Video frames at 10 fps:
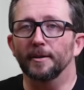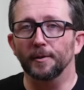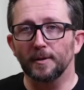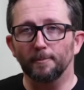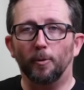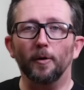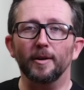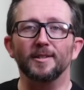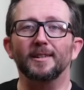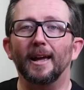So it's
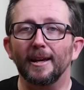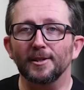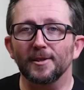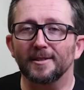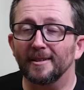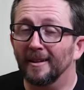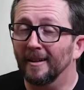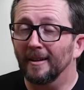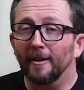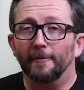important to stay just
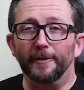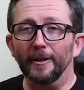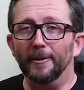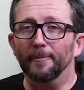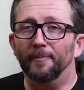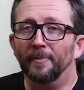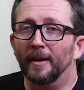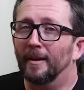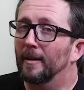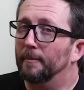firm,
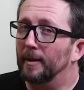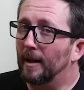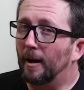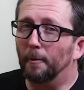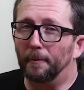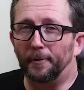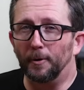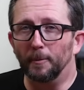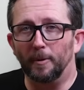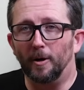but not
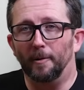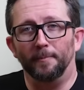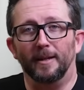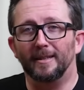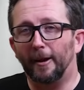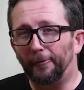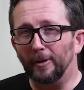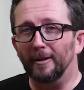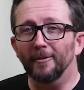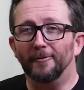overthrow the ball. And
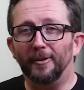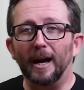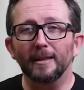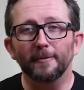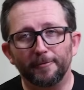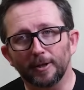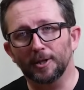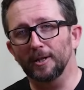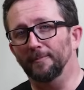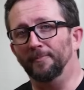definitely find the
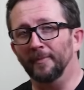friction.